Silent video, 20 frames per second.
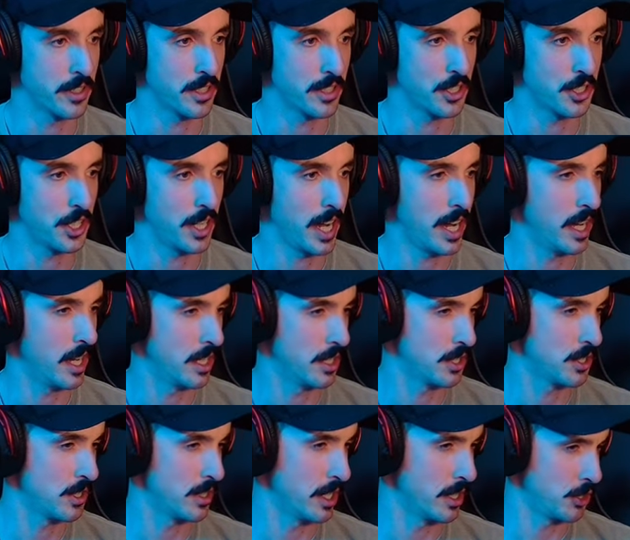
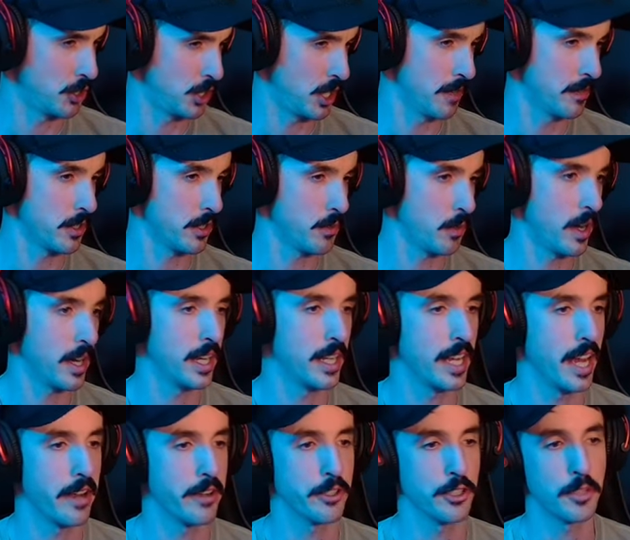a shiver running
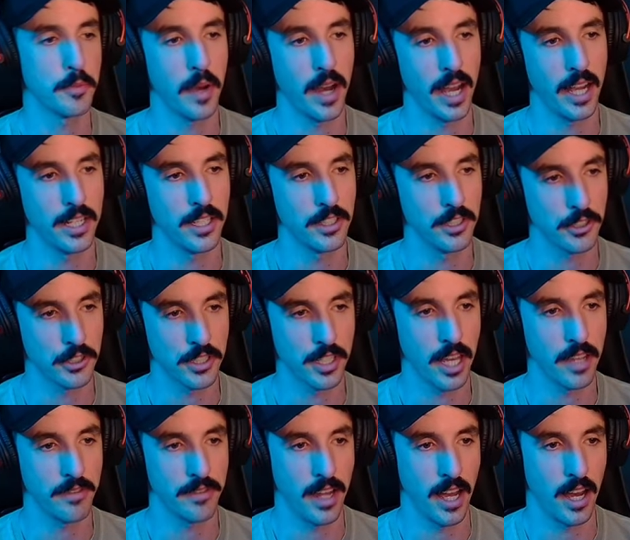down your spine. You're
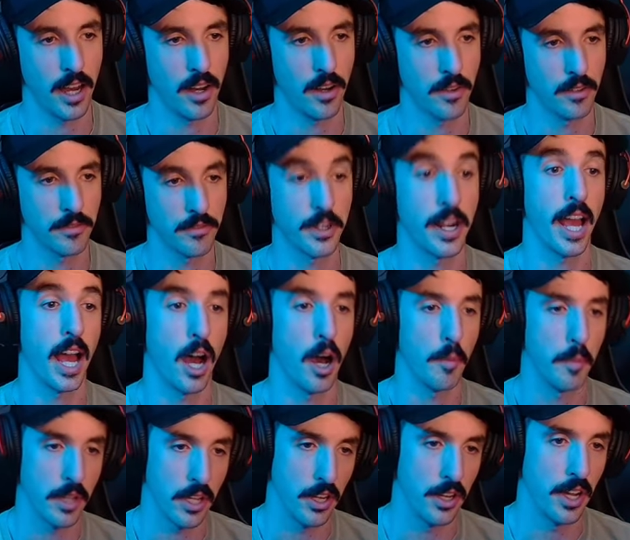safe now, for now,
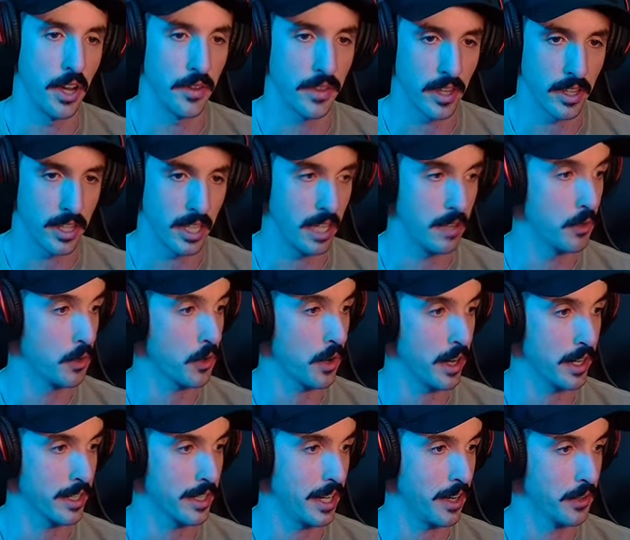but you know that the evil
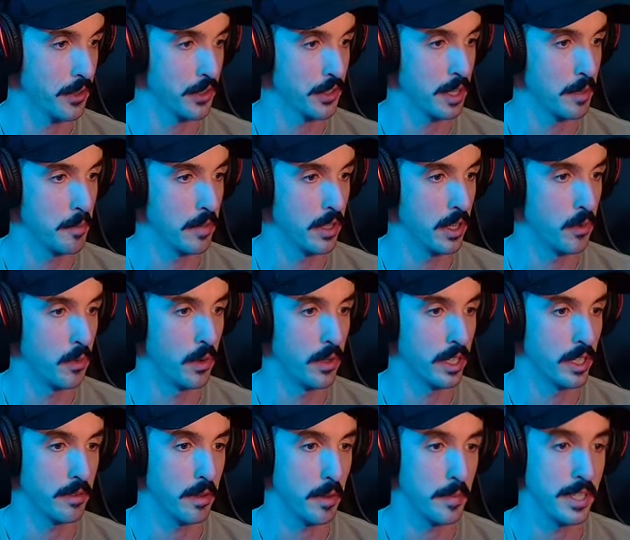crocodile lurking below won't
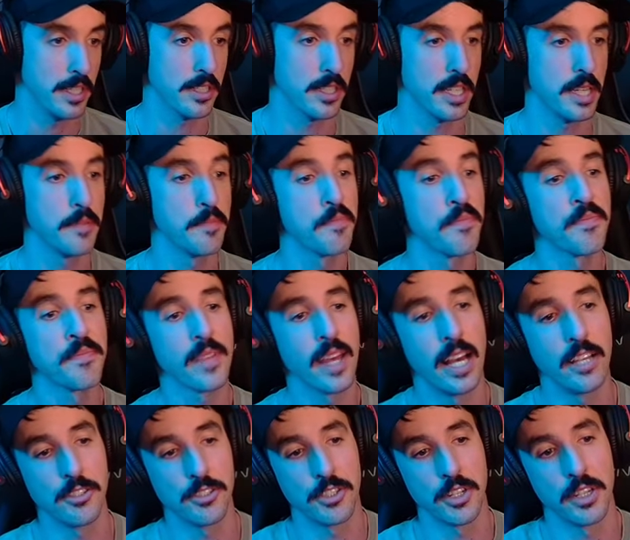give up easily.
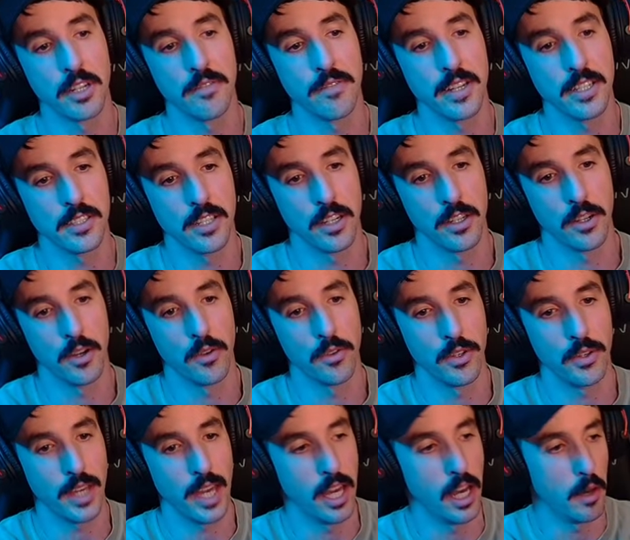As you turn to face the unknown, you
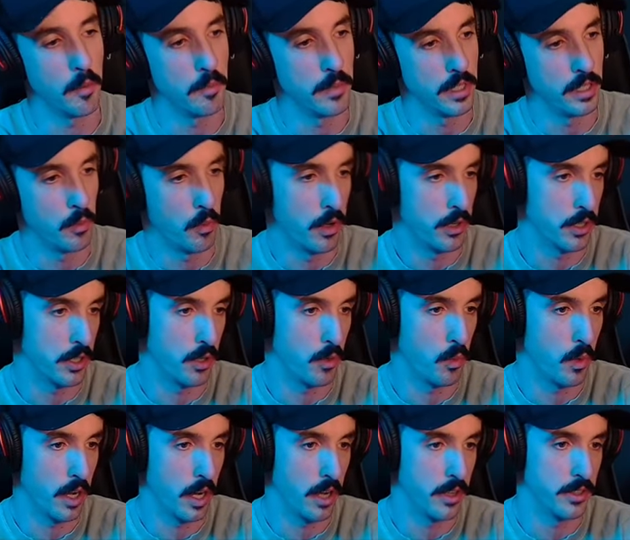can't help but wonder
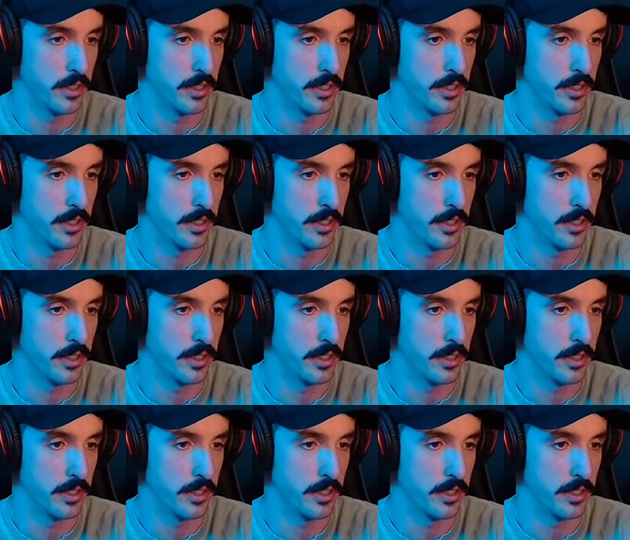what other